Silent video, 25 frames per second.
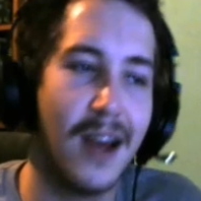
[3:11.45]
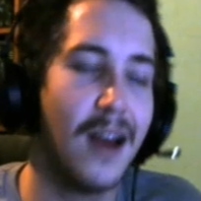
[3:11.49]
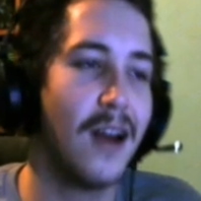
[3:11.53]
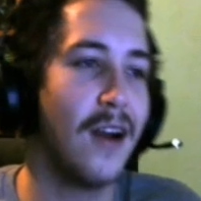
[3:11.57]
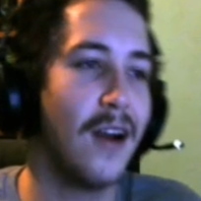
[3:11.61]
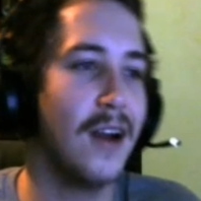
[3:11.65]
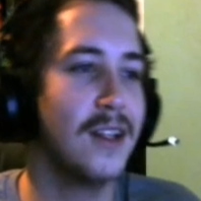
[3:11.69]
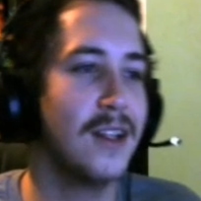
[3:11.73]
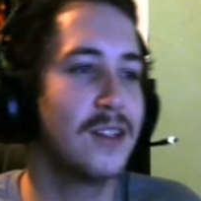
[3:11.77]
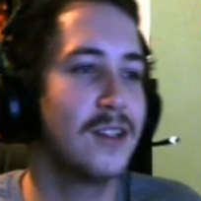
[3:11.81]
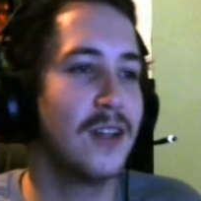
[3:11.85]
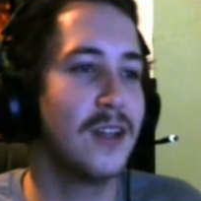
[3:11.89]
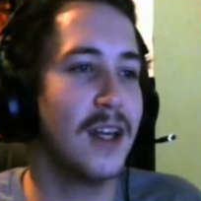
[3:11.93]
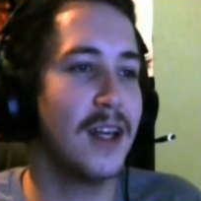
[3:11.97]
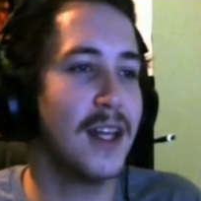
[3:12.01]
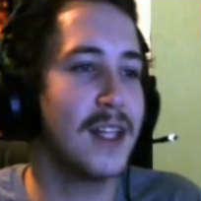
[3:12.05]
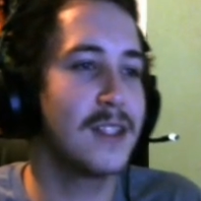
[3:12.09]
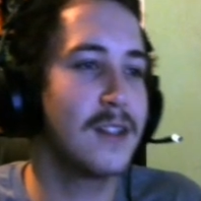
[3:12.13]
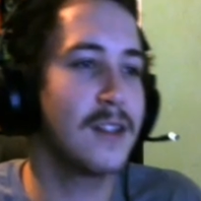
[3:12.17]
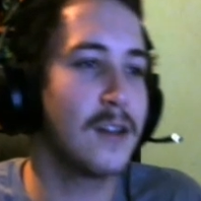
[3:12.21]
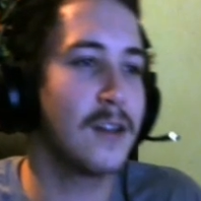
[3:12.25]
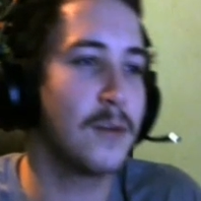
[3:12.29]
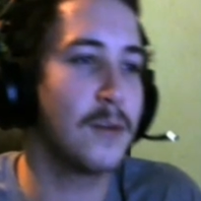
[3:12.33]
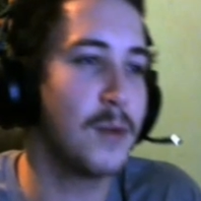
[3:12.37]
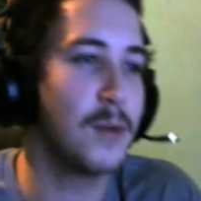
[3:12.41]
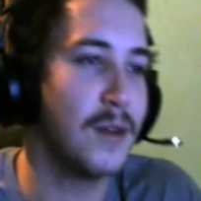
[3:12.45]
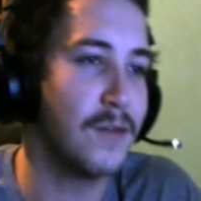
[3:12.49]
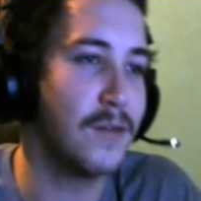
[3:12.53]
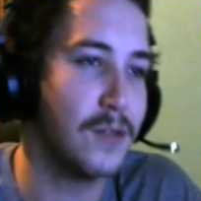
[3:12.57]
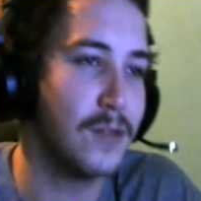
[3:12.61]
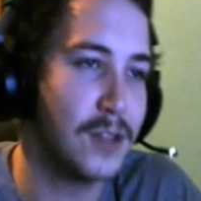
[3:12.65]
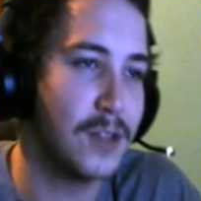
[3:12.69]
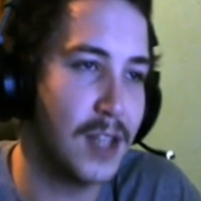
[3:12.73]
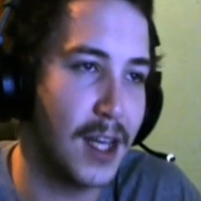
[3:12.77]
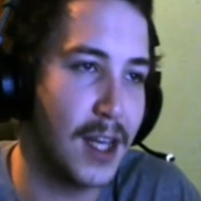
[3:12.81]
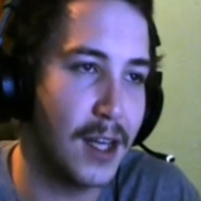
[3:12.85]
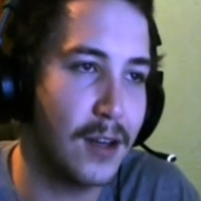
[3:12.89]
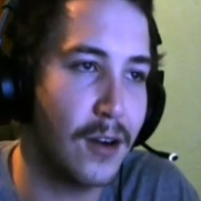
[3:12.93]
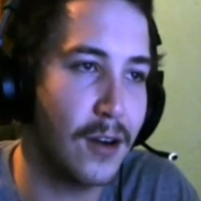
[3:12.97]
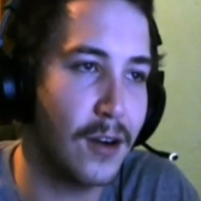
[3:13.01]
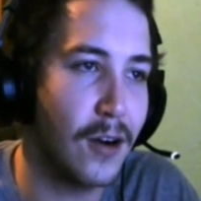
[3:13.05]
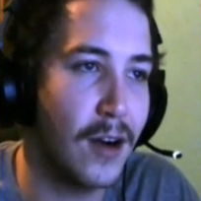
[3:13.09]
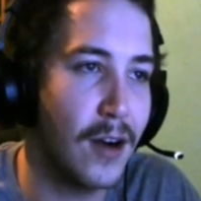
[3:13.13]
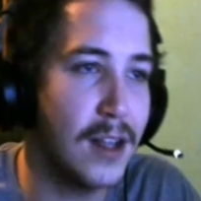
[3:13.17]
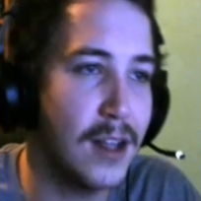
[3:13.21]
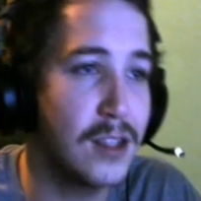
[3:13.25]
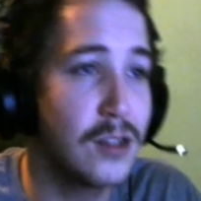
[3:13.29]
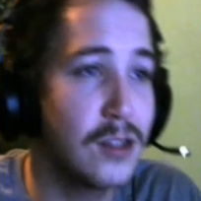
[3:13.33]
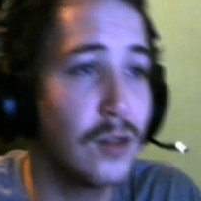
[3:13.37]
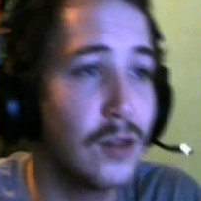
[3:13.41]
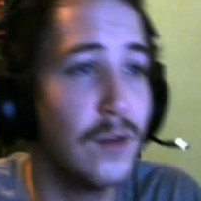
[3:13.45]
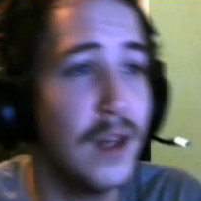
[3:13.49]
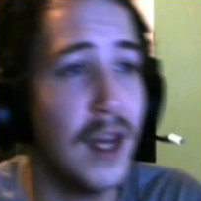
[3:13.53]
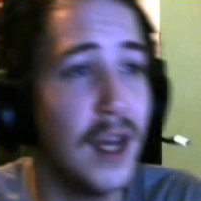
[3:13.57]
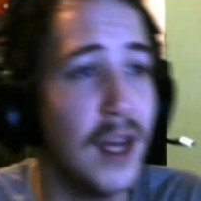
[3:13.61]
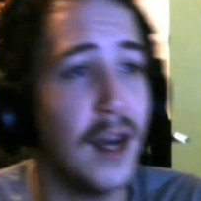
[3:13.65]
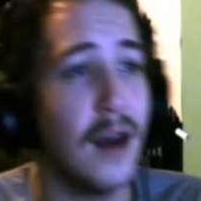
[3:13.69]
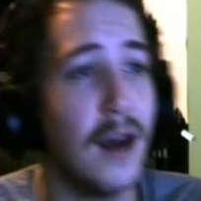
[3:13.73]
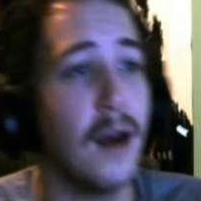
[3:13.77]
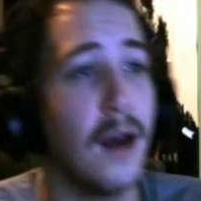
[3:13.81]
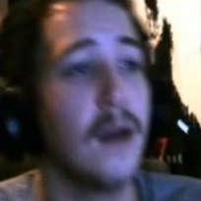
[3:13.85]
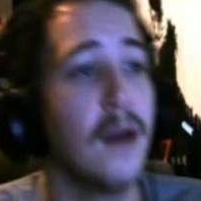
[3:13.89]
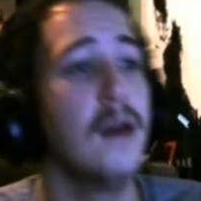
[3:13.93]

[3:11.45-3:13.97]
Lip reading: All right, so yeah, that's going to be for tank. All right, so yeah.